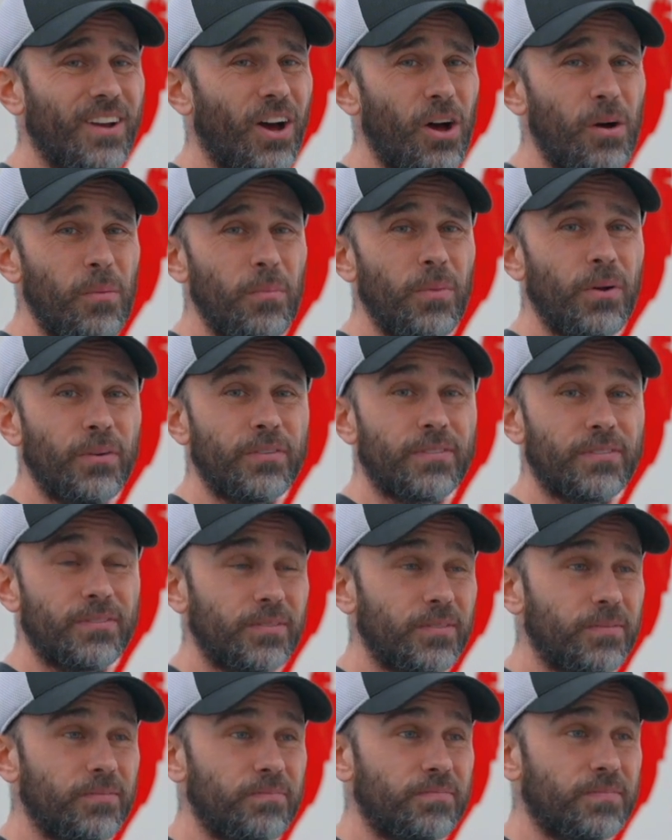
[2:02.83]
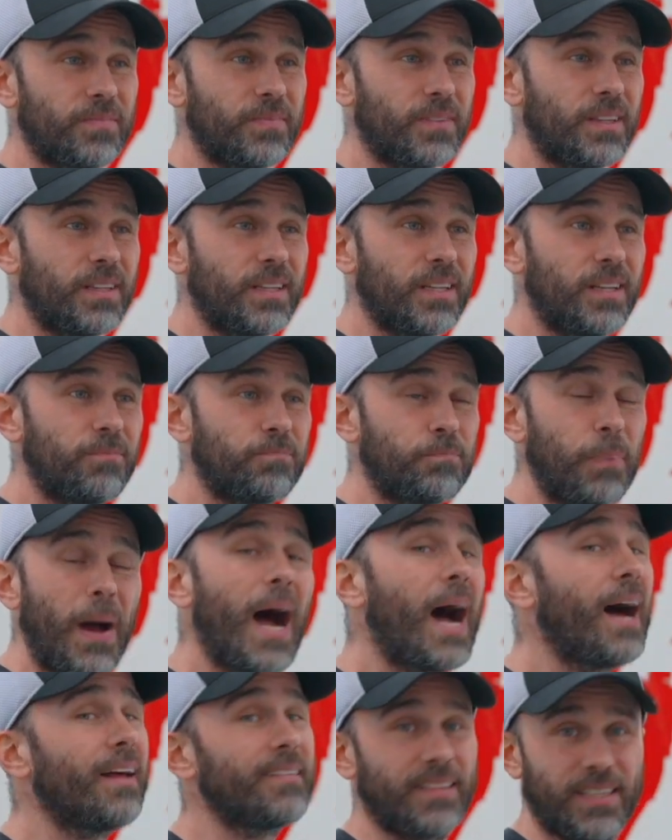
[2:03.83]
almost
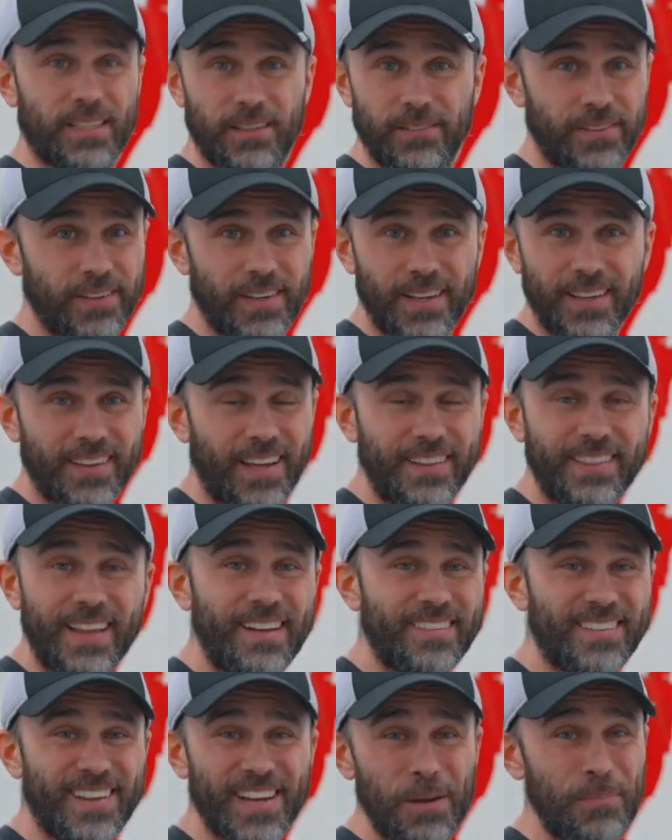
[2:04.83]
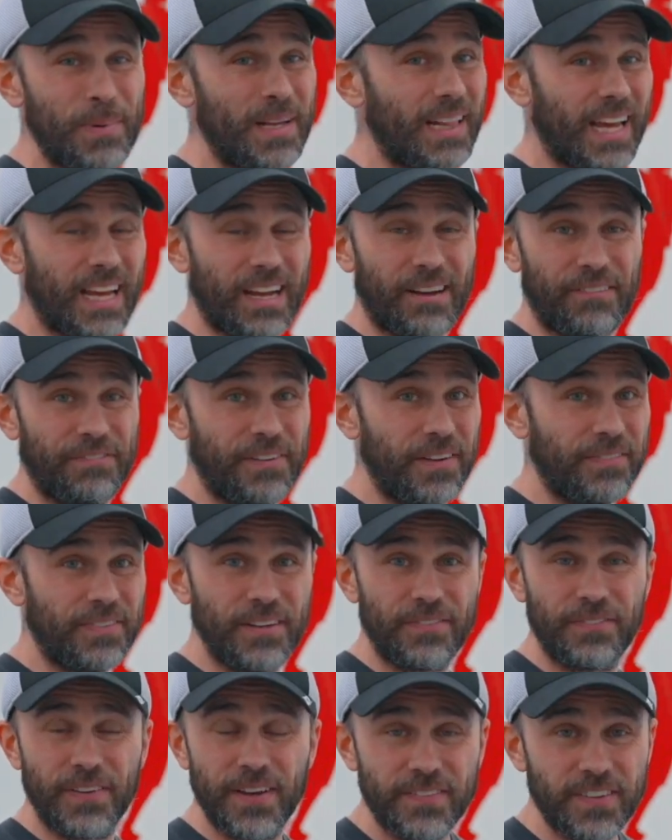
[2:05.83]
positive that that's going to be like a
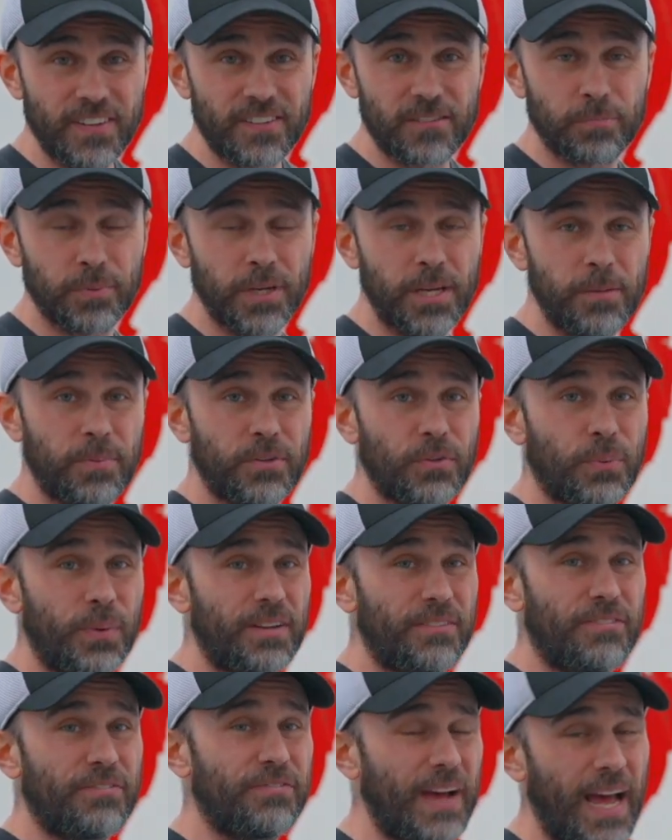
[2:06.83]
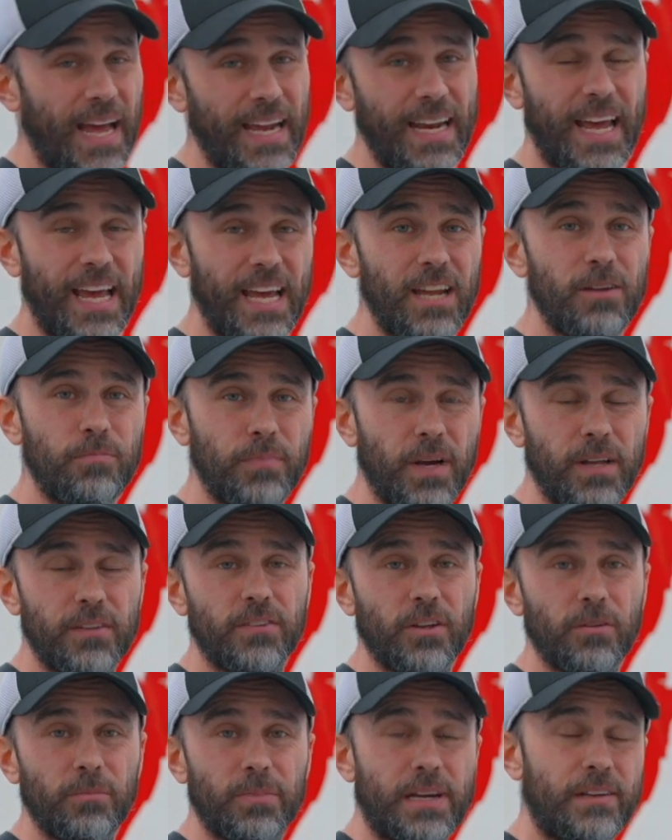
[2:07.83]
50-50 split between fat and
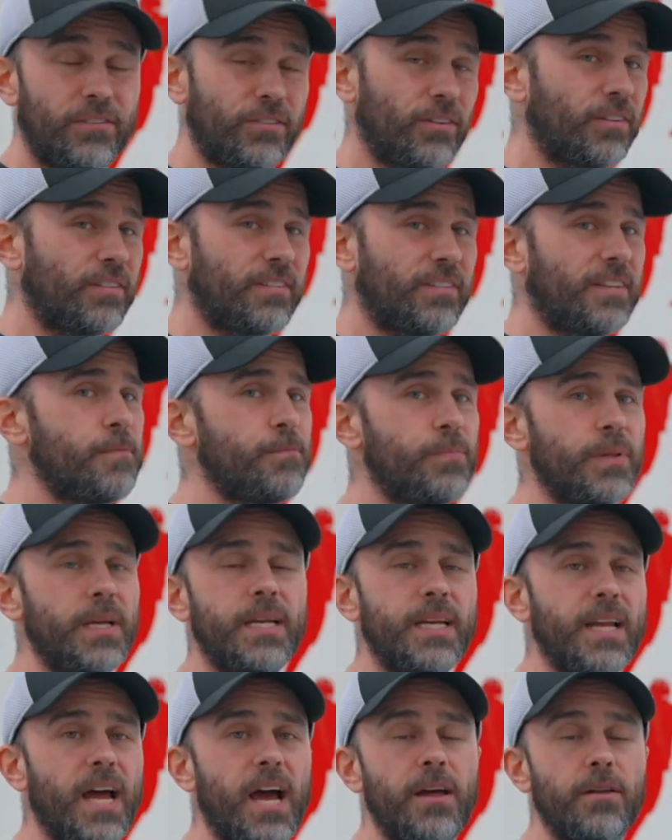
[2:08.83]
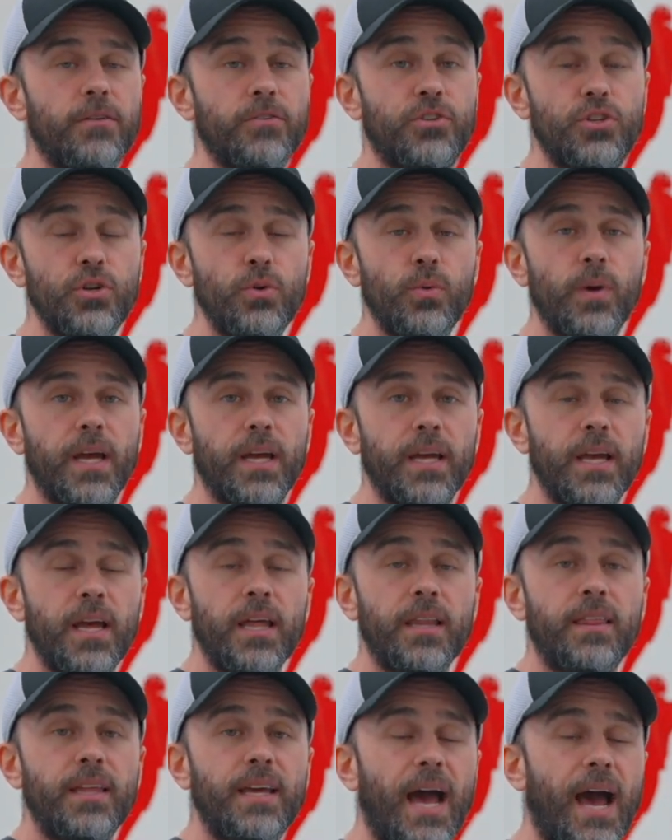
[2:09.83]
muscle, because you're simply not doing
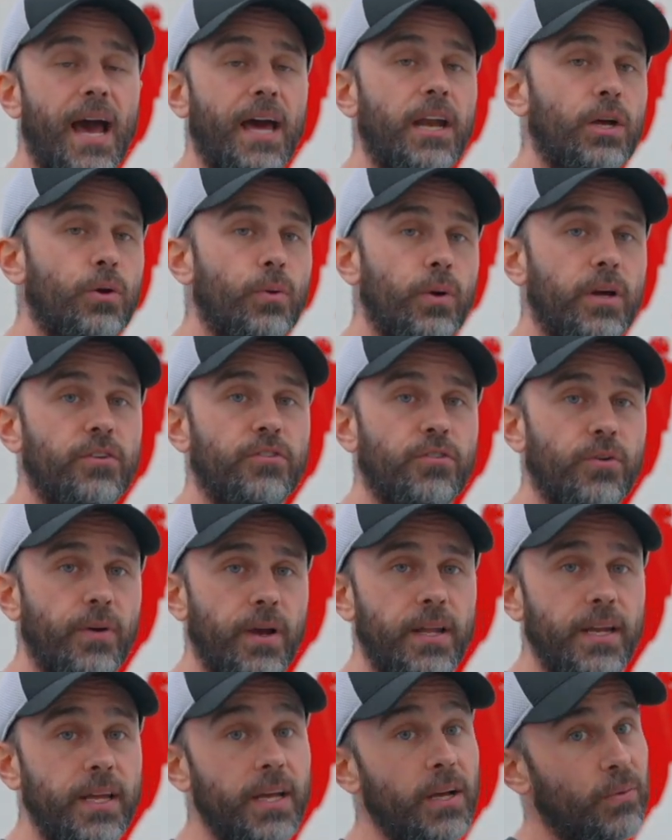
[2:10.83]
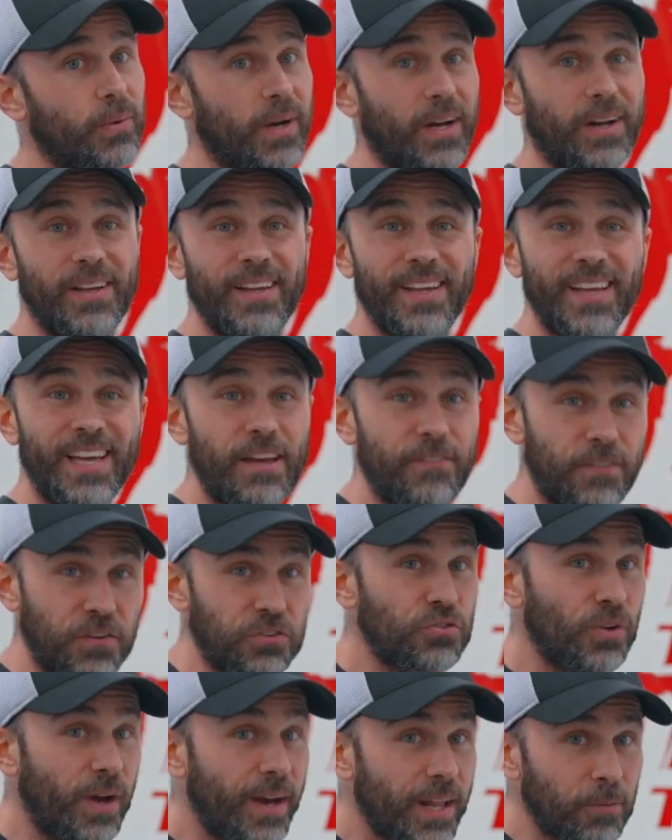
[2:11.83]
the adequate training. Well, if you're
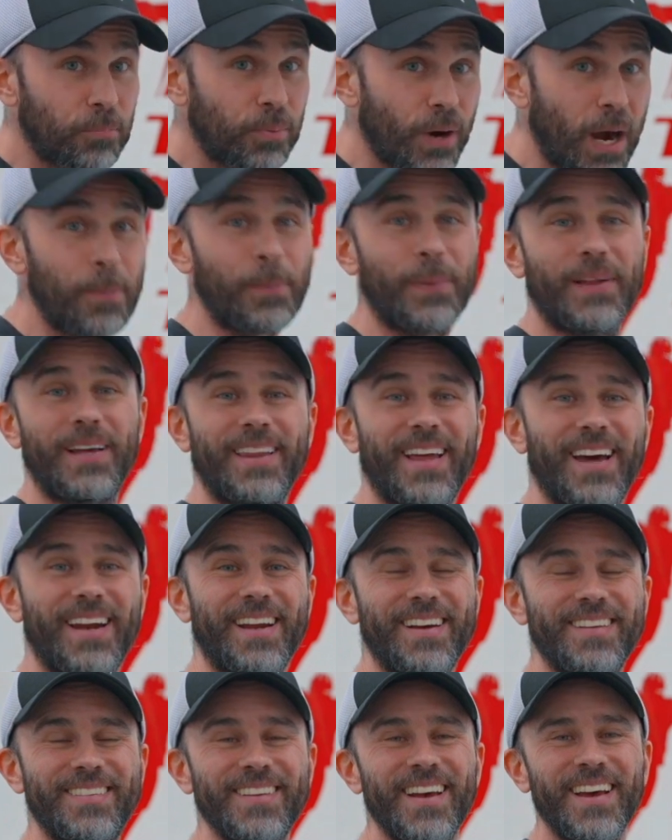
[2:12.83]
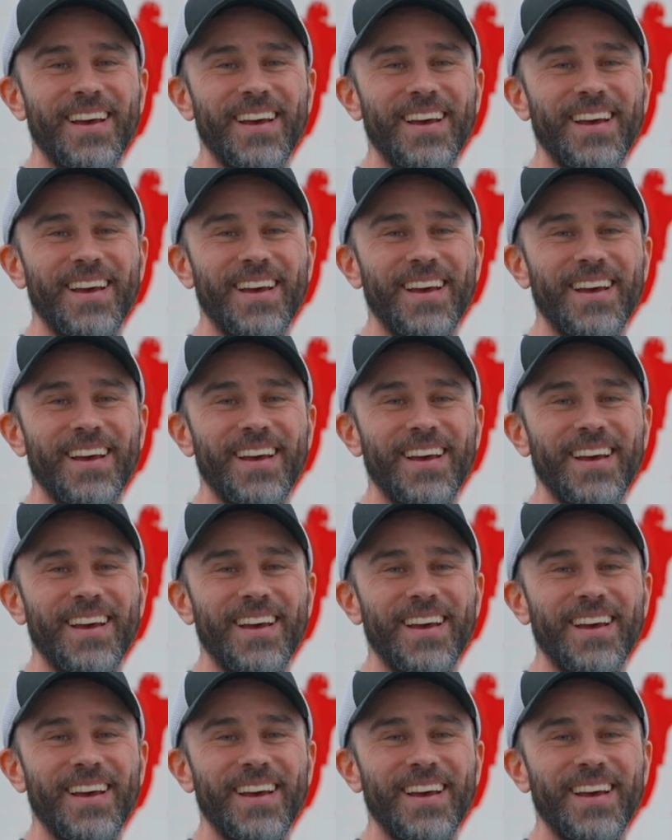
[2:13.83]
training properly, that is.